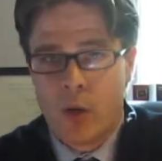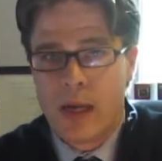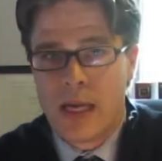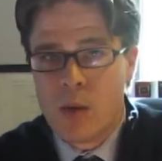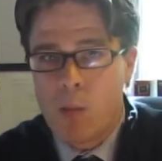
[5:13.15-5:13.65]

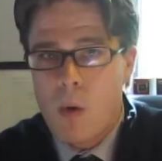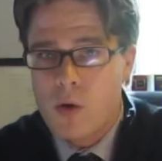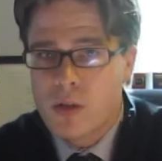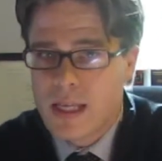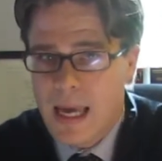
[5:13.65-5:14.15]
in
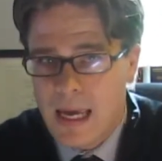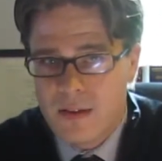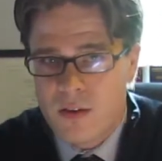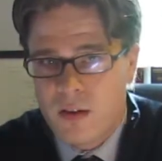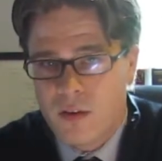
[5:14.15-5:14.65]
most
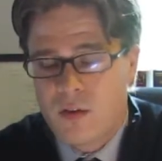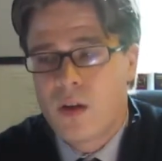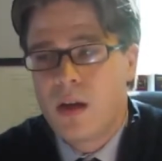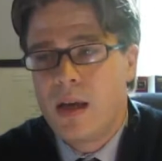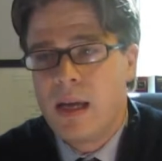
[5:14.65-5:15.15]
cases,
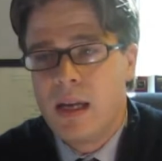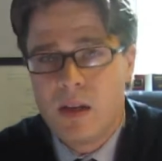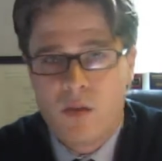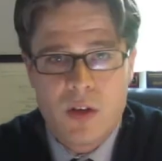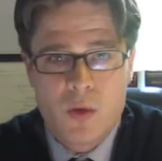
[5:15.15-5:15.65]
an
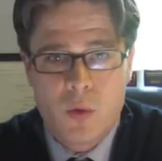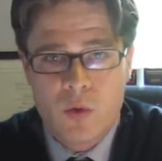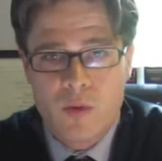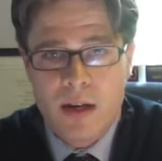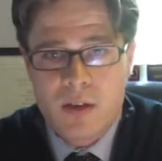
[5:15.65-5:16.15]
individual who
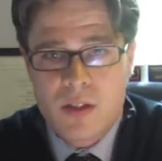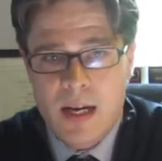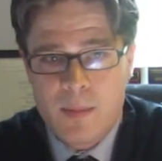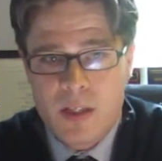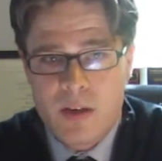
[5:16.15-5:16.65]
files a
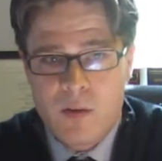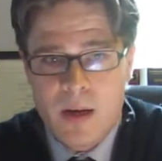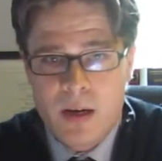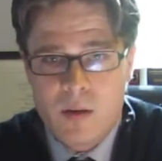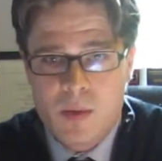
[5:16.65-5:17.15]
Chapter 7
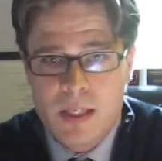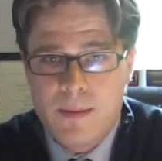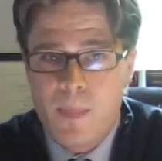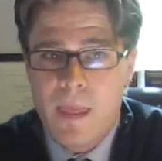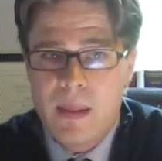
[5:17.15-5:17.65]

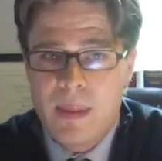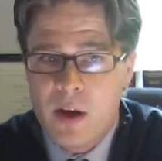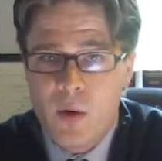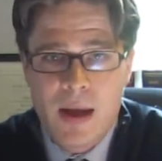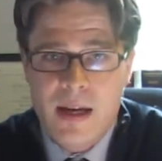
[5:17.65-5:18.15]
bankruptcy, they
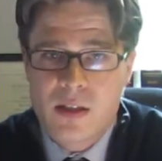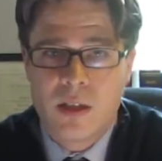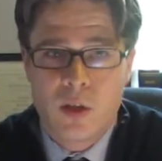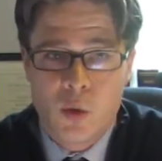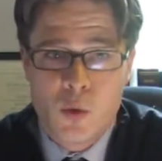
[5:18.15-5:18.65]
don't
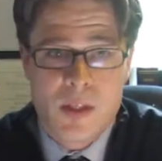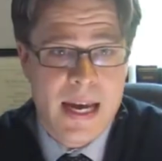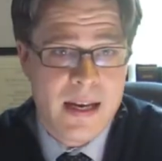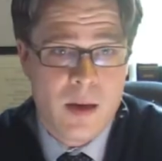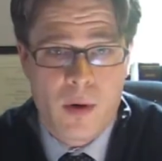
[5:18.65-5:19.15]
actually lose
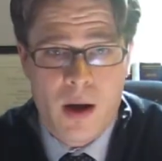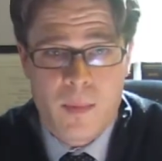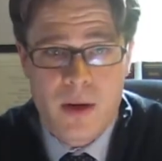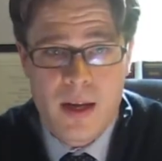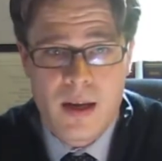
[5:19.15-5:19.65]
any
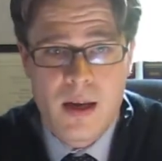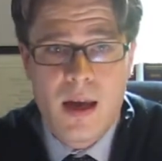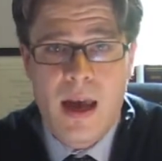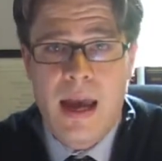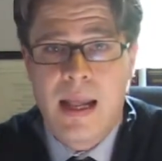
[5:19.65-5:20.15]
property.
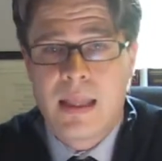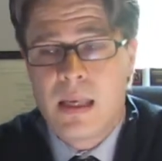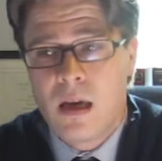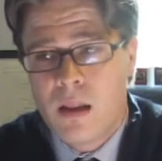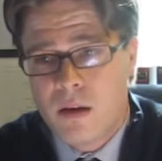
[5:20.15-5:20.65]
And at
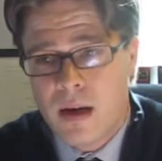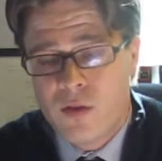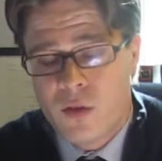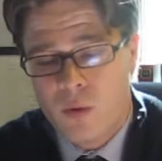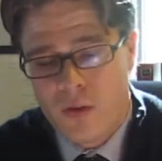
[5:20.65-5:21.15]
the other
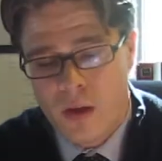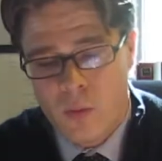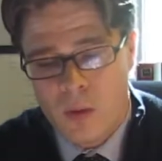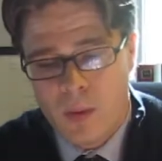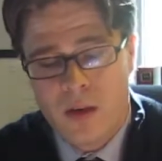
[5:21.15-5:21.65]
end, so it
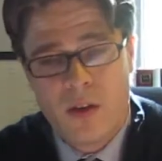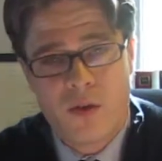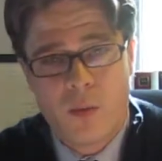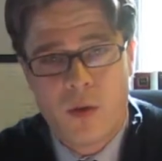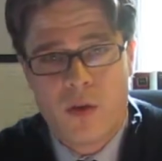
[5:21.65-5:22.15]
would be a
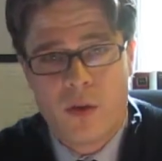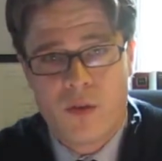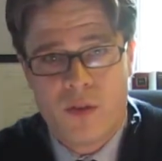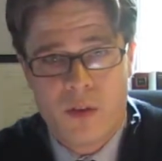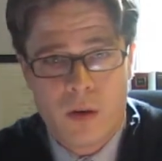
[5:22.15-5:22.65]
distribution
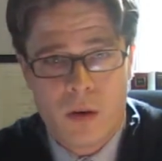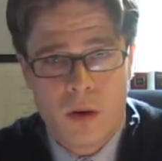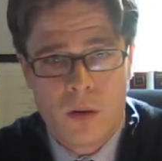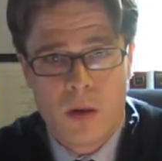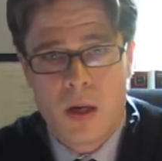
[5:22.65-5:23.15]
of
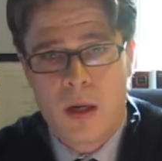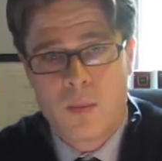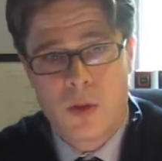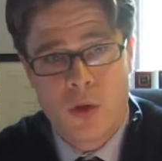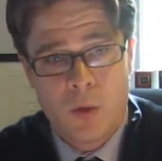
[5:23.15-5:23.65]
zero
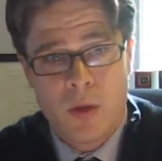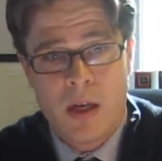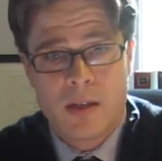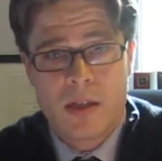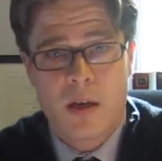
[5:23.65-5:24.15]
to the
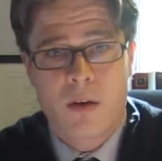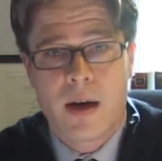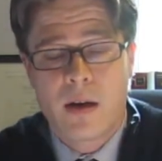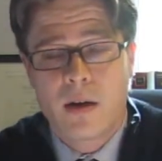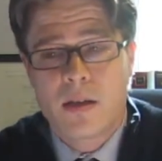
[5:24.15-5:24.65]
unsecured
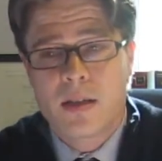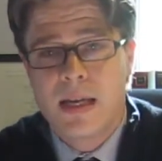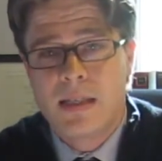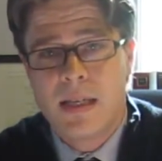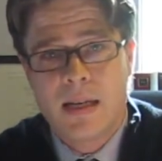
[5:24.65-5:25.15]
creditors.
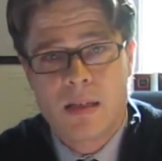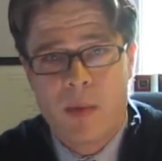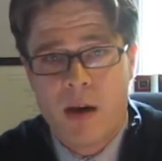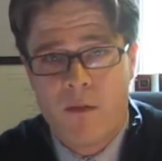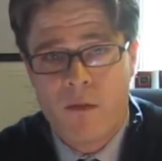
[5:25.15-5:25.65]
It takes
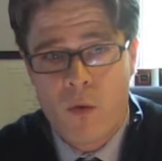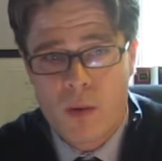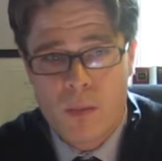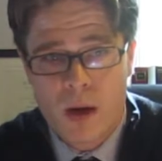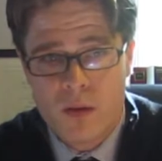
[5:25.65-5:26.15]
about
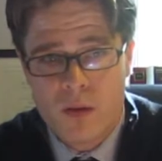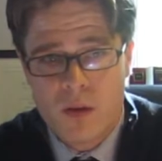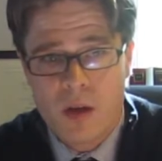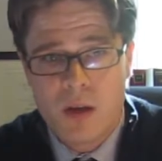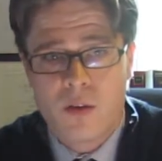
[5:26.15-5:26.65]
4
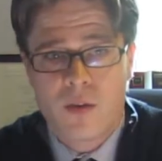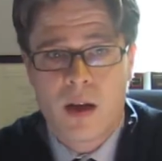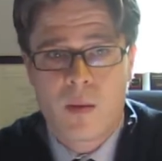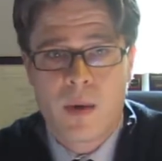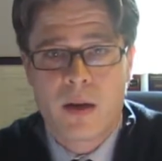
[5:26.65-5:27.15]
months to
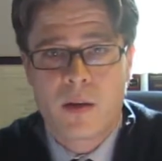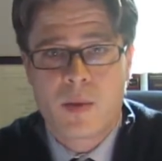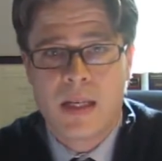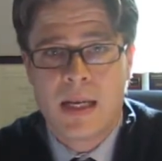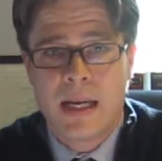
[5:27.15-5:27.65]
file a
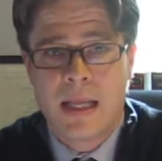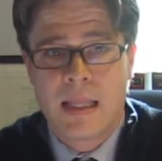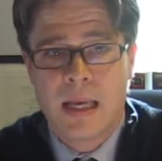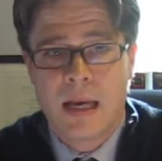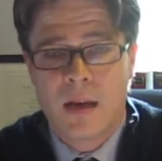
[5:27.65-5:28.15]
bankruptcy, and at
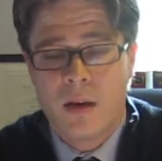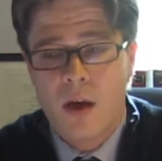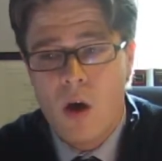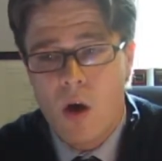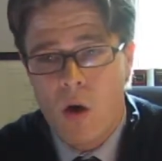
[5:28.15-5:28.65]
the end,
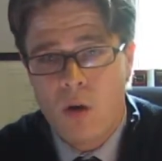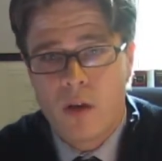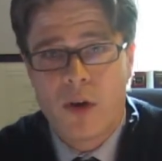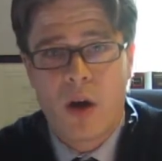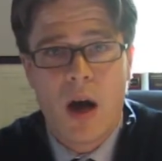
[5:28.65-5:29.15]
all
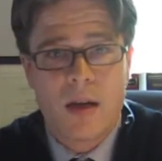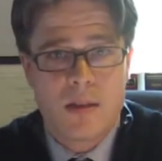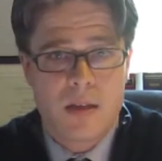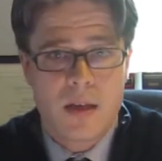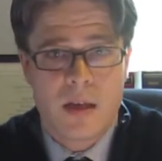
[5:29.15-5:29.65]
of your
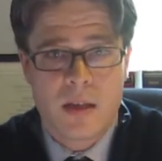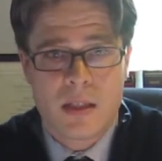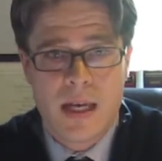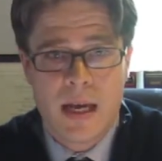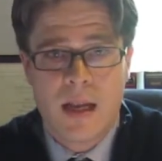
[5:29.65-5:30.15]
unsecured
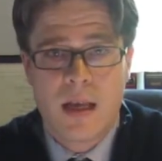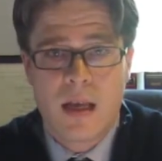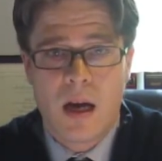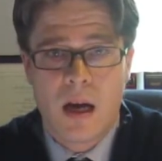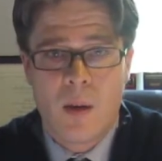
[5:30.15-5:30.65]
debt
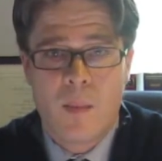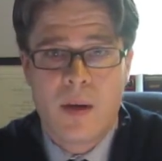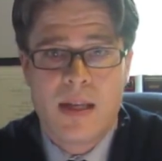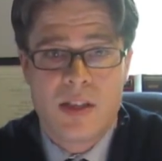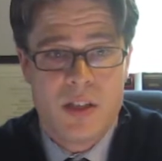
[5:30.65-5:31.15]

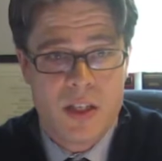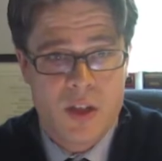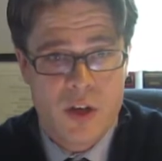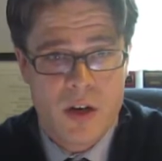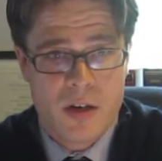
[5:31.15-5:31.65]
is
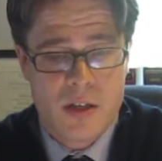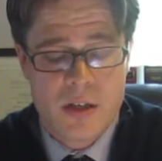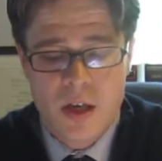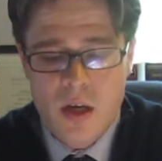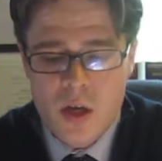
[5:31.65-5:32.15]
discharged.
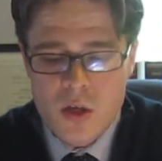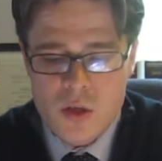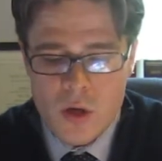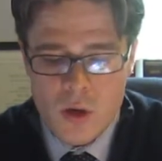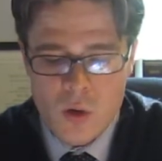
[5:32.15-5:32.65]

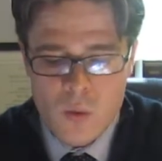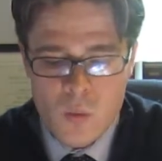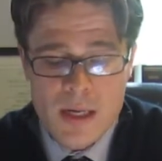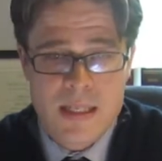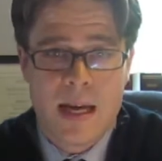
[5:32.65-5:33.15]
So
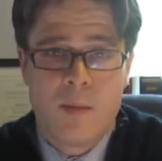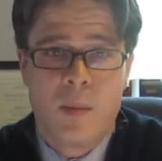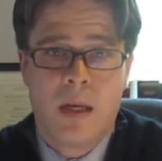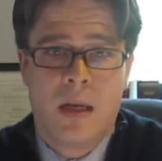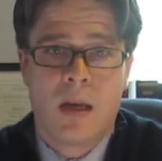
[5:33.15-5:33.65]
what does that
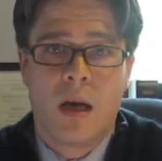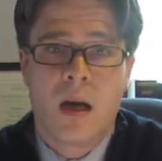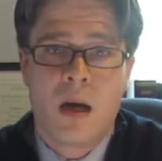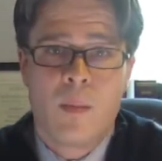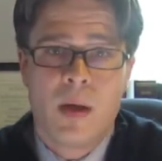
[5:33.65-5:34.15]
mean?
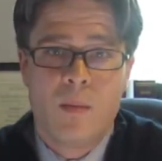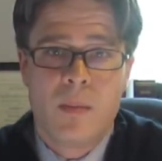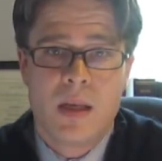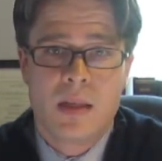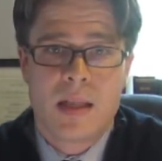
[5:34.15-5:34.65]
It
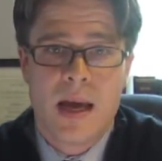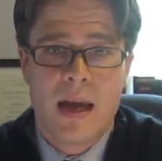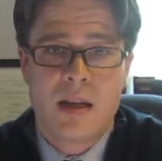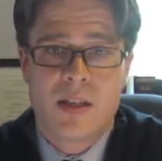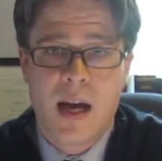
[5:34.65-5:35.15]
means
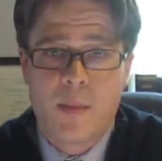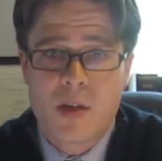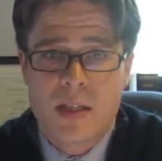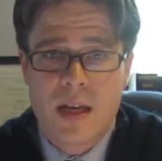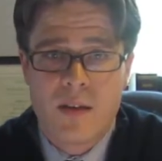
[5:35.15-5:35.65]
that a Chapter
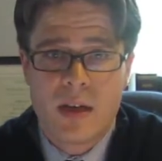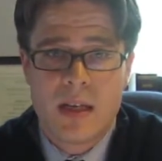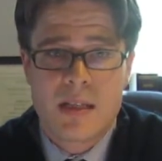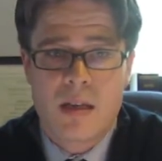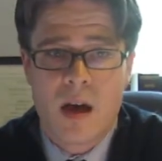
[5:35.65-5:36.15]
7
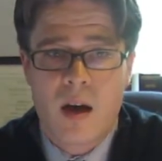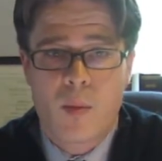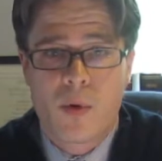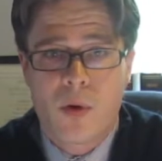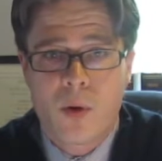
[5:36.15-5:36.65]
is not
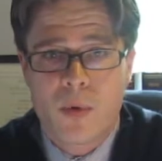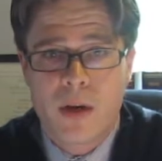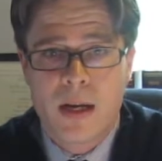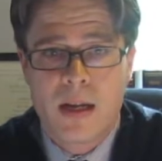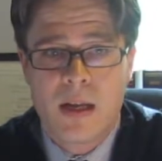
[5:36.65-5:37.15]

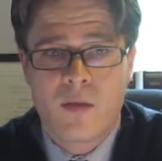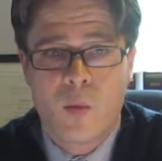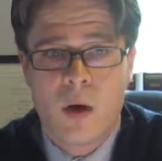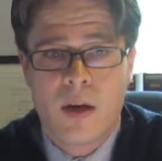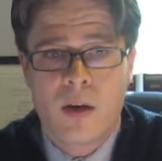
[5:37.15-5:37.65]
appropriate if
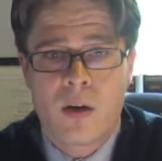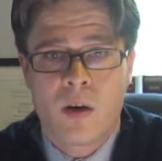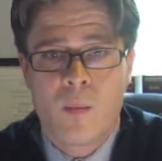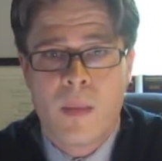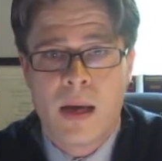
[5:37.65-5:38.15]
what
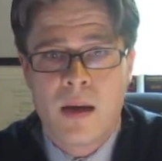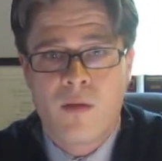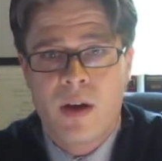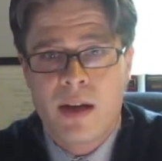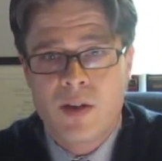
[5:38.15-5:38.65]
your main
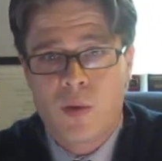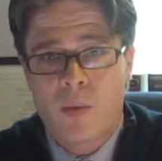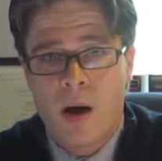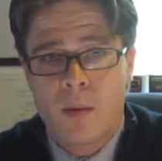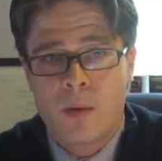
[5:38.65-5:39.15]
financial
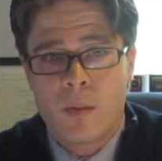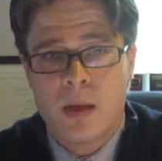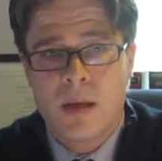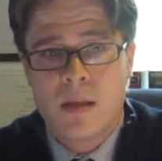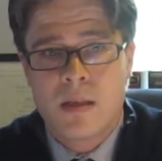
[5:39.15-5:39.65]
problem
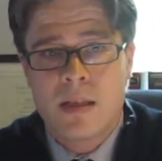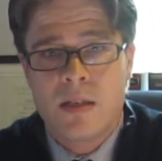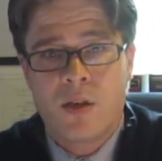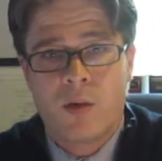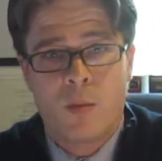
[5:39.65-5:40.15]

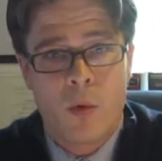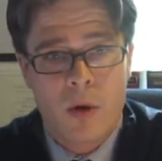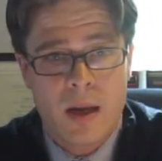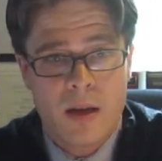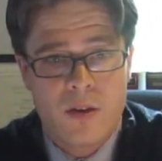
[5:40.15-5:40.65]
is your
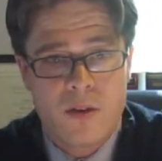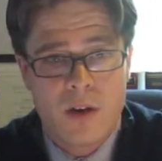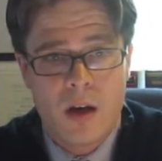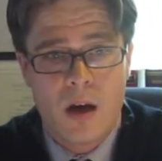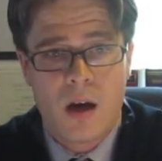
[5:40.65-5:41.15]
mortgage,
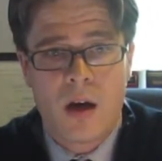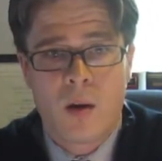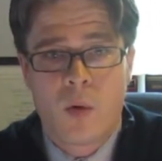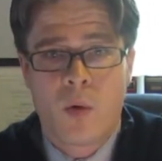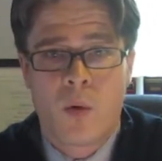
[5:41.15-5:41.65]

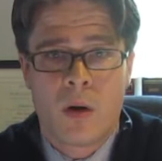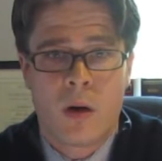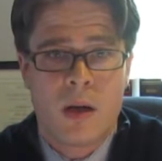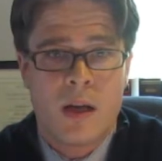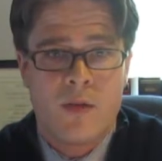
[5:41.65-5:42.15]

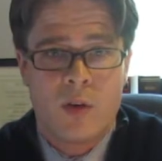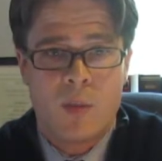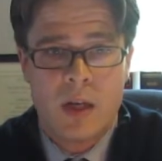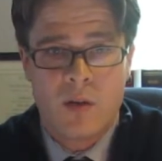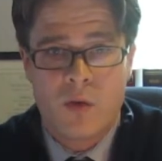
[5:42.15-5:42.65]
or if you're
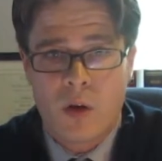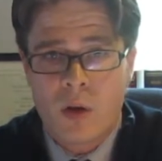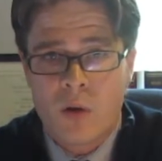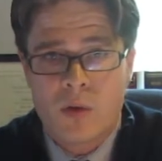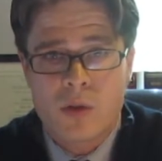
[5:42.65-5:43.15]
being
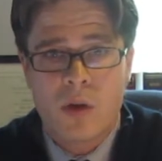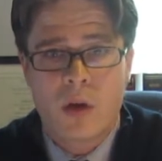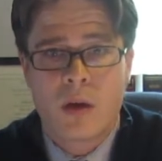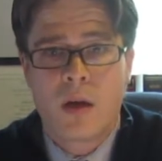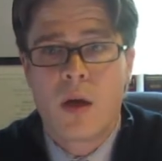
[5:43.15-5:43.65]
foreclosed
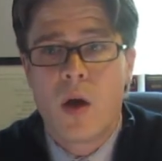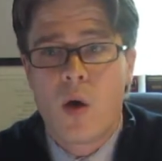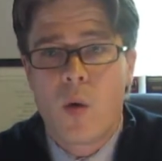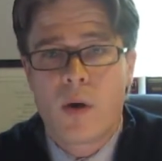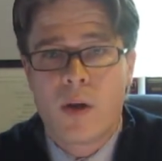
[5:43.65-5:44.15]
on,
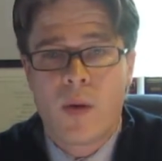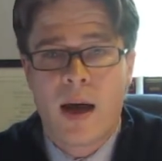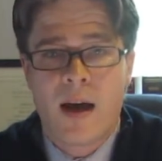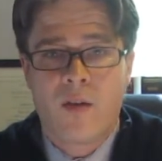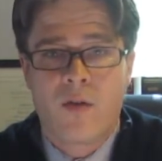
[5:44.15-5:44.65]
or you
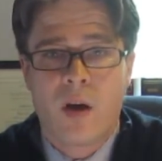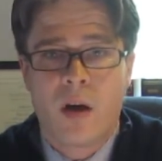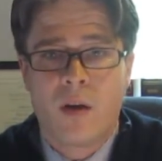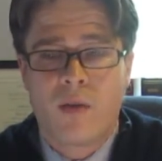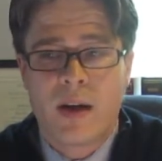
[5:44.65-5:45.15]
have
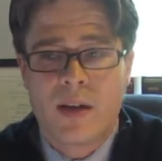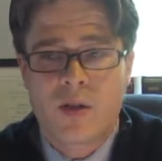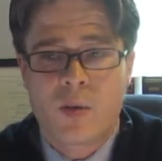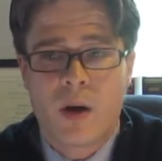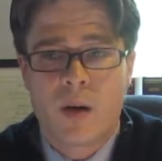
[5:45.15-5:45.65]

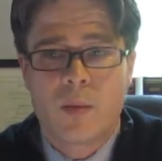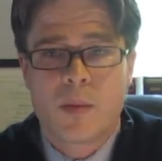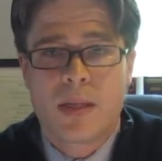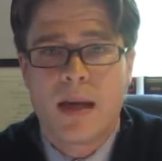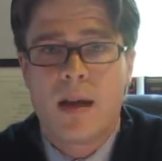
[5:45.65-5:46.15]
financial
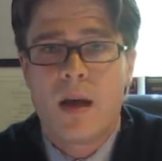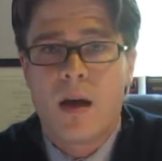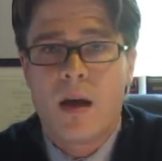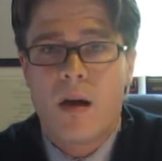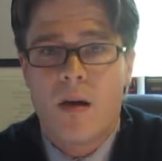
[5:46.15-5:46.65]
problems that
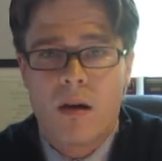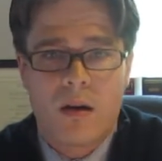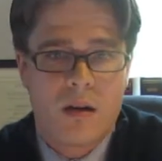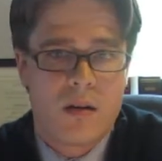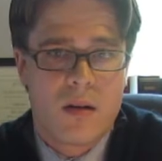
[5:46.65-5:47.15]
aren't